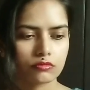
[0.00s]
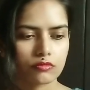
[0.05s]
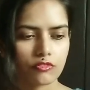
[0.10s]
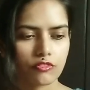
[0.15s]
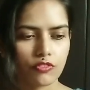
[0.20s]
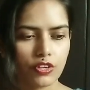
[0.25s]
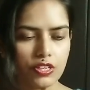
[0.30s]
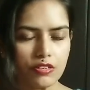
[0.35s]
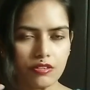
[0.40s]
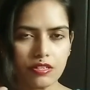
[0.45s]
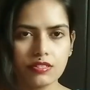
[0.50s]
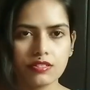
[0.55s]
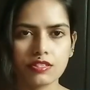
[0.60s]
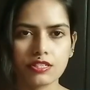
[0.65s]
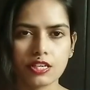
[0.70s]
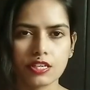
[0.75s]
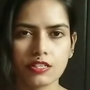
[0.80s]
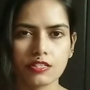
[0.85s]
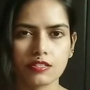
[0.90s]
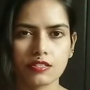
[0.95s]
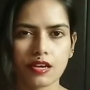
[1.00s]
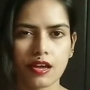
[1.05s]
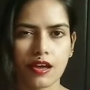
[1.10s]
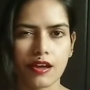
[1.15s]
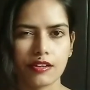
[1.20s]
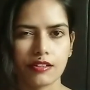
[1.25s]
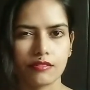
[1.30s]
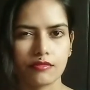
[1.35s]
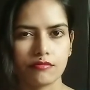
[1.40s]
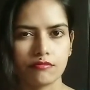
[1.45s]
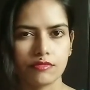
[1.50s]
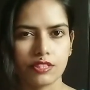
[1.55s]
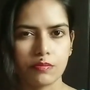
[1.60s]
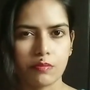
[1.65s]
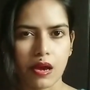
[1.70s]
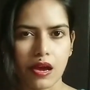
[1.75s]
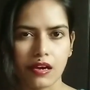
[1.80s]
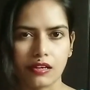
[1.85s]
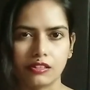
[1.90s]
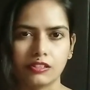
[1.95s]
very nice taste at the
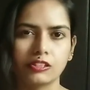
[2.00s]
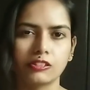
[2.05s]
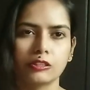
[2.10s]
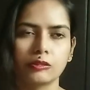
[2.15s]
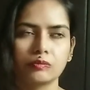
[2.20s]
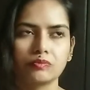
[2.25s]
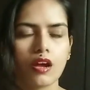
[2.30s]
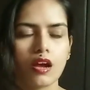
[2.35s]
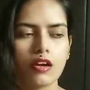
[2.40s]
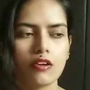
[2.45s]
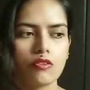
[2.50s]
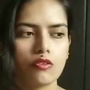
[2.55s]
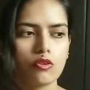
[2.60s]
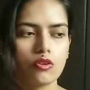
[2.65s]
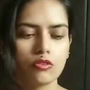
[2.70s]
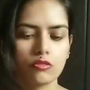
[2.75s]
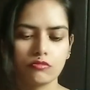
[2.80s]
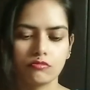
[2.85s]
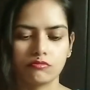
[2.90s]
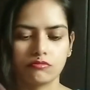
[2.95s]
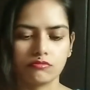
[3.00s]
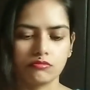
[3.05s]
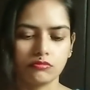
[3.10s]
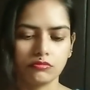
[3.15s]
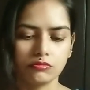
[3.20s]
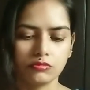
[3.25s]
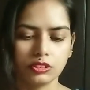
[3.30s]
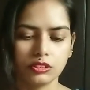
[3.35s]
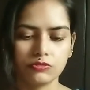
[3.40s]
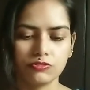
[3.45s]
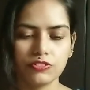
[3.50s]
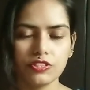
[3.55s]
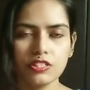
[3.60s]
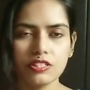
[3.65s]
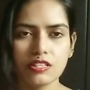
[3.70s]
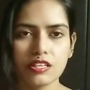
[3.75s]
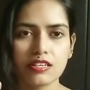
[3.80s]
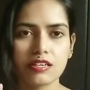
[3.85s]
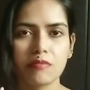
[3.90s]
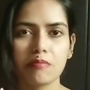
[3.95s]
background. I don't know. It feels
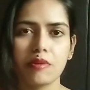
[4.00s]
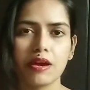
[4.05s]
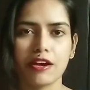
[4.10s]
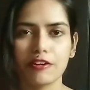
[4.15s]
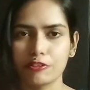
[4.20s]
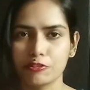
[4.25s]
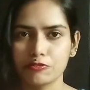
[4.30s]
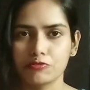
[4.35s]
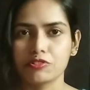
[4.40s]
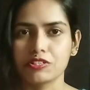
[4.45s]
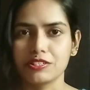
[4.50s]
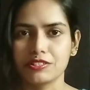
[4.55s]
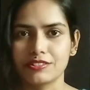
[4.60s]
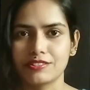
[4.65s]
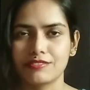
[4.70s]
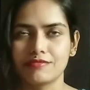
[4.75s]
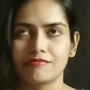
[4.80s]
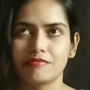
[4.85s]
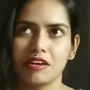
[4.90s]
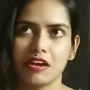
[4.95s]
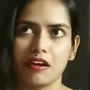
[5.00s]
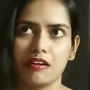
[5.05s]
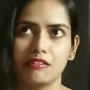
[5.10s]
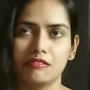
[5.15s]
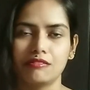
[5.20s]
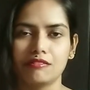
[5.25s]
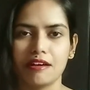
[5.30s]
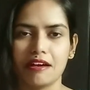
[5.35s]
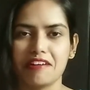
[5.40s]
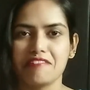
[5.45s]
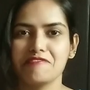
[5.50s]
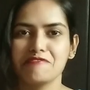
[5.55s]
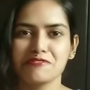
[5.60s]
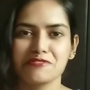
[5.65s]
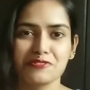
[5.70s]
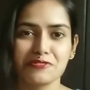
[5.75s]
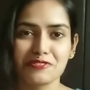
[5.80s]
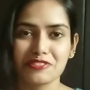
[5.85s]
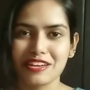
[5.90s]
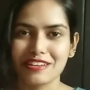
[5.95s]
like a background taste. Yeah, I don't
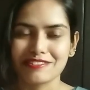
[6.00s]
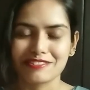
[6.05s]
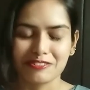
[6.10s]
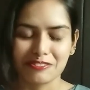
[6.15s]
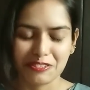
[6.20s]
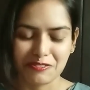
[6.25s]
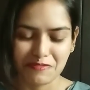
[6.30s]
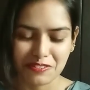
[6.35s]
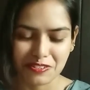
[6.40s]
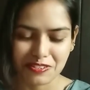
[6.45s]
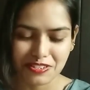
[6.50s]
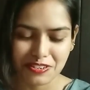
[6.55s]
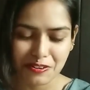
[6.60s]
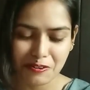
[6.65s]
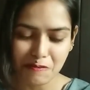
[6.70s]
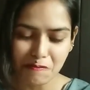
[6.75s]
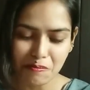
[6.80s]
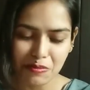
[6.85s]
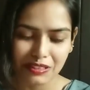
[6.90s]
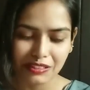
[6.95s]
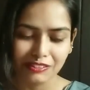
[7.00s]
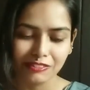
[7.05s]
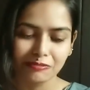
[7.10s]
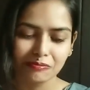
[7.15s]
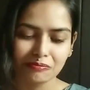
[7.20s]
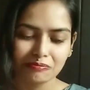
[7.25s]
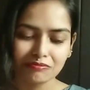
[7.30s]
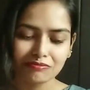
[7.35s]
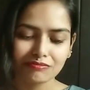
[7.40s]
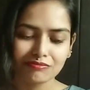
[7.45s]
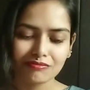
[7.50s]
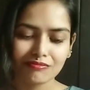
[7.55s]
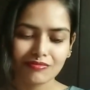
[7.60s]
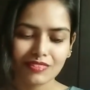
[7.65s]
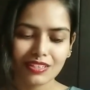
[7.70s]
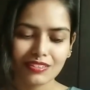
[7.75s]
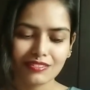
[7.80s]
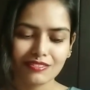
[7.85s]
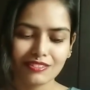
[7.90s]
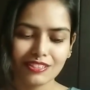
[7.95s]
know. That's not even a term, but
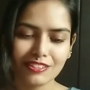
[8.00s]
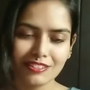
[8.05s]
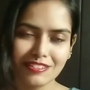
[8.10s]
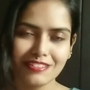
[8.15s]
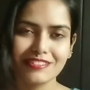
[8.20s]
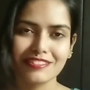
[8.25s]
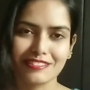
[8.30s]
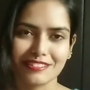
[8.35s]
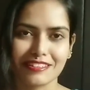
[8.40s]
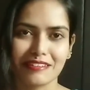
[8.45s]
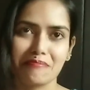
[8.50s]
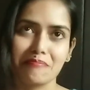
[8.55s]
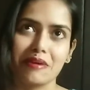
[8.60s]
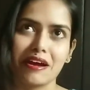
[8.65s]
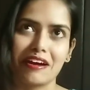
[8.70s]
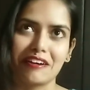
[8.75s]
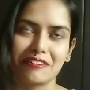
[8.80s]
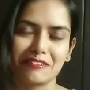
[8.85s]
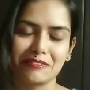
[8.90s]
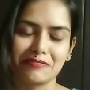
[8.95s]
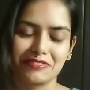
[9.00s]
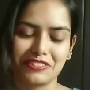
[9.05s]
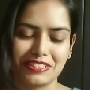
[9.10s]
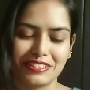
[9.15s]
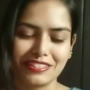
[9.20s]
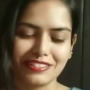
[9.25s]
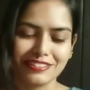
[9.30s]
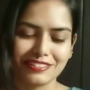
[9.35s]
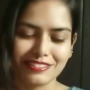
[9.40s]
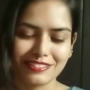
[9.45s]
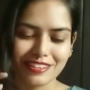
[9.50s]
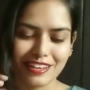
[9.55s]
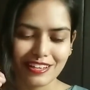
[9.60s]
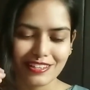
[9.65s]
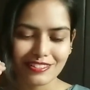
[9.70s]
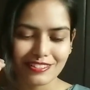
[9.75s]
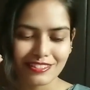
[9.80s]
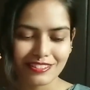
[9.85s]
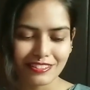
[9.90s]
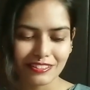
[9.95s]
it is a background taste. It
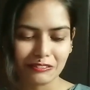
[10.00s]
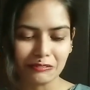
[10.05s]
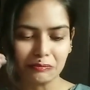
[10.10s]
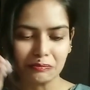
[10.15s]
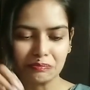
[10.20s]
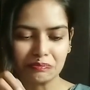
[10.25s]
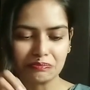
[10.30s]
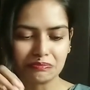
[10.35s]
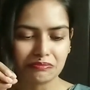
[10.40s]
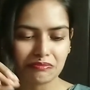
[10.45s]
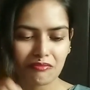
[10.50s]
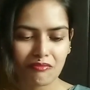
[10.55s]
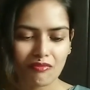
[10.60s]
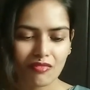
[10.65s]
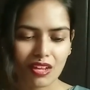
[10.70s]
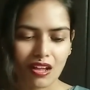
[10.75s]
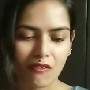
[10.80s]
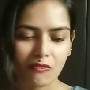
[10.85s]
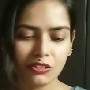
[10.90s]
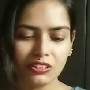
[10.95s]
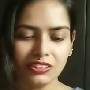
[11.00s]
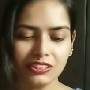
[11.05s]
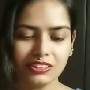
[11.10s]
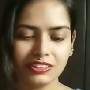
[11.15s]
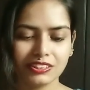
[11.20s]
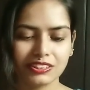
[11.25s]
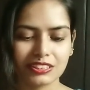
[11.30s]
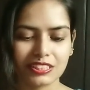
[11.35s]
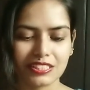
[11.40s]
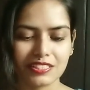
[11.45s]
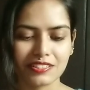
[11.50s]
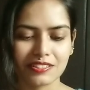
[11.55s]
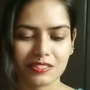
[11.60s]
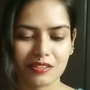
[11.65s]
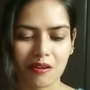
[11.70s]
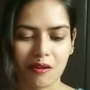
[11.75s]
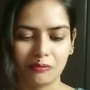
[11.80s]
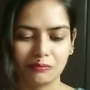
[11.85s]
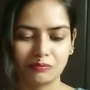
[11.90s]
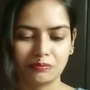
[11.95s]
has like a very nice taste
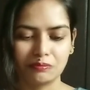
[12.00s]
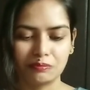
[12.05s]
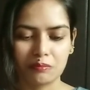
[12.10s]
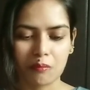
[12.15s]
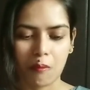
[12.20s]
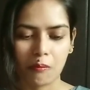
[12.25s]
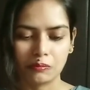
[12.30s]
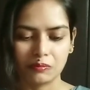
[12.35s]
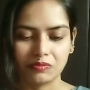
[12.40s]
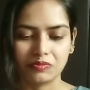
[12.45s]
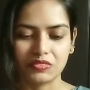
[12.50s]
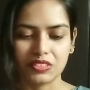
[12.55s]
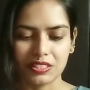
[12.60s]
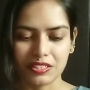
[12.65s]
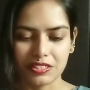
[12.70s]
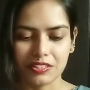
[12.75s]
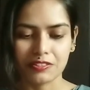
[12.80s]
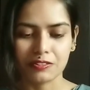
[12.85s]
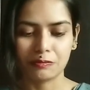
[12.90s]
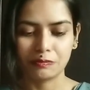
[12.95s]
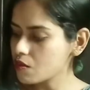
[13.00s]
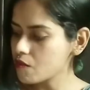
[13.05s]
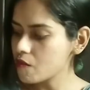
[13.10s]
in it.